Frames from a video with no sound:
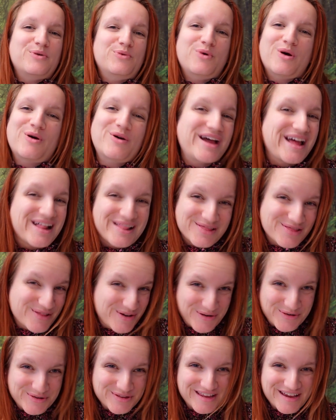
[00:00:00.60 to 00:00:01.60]
Well,
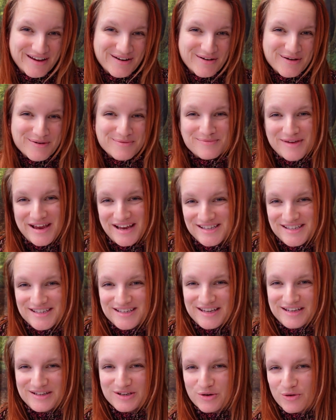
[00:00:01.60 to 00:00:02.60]
hello there, amazing,
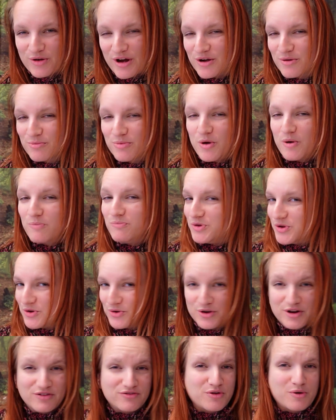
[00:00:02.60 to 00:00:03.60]
incredible,
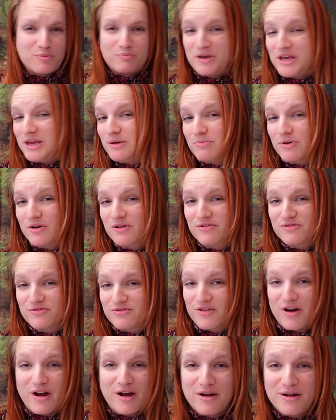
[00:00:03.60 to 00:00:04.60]
beautiful people
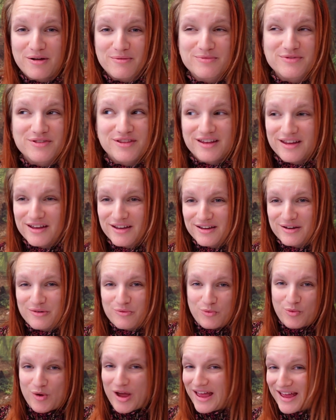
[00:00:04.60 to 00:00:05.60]
from the
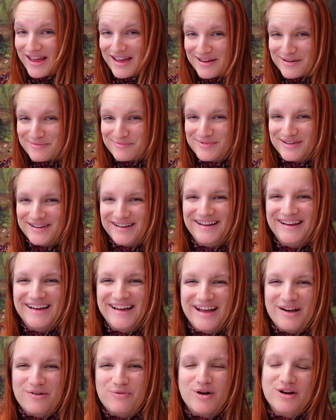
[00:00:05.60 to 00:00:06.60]
web.
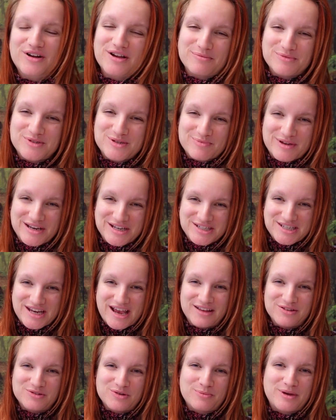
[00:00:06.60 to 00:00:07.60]
Welcome to my
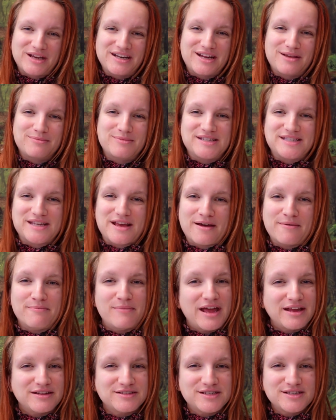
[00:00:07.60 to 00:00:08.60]
channel. My name is
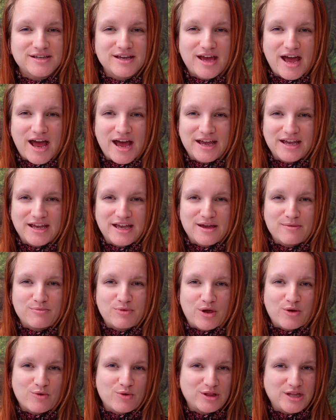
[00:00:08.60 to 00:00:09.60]
Amanda. I am
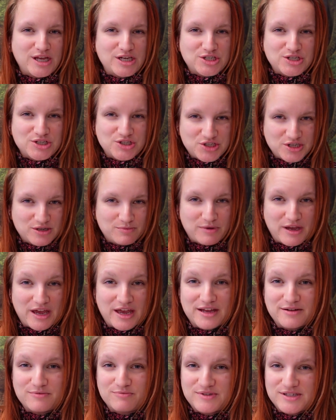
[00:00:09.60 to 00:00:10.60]
a relationship
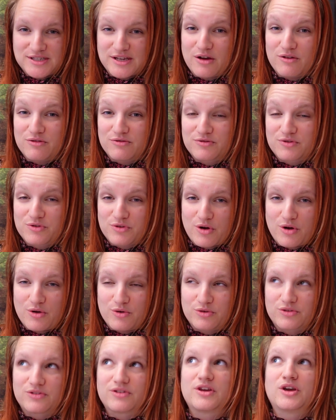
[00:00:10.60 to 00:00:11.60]
and
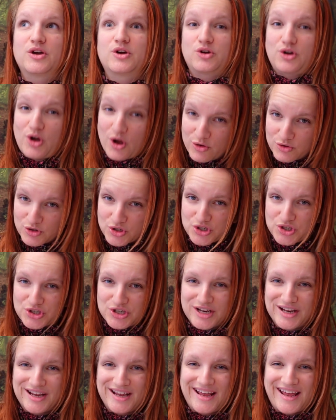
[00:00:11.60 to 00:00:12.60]
self-growth coach.
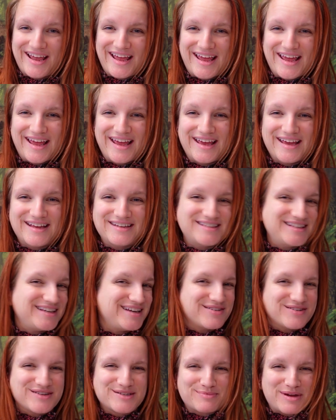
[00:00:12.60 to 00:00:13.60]
And
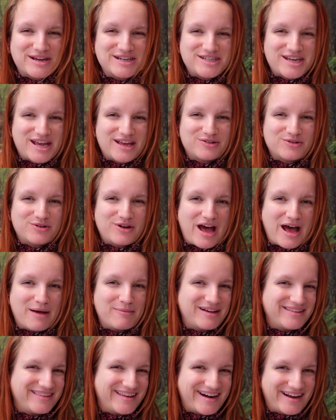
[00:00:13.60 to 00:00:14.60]
here is my channel,
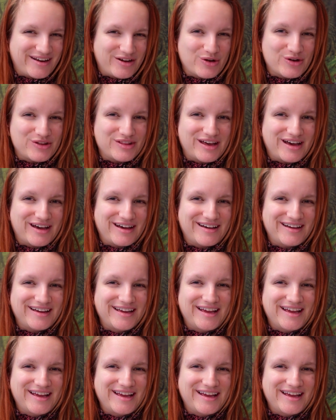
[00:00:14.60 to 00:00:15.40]
Amanda Dragona.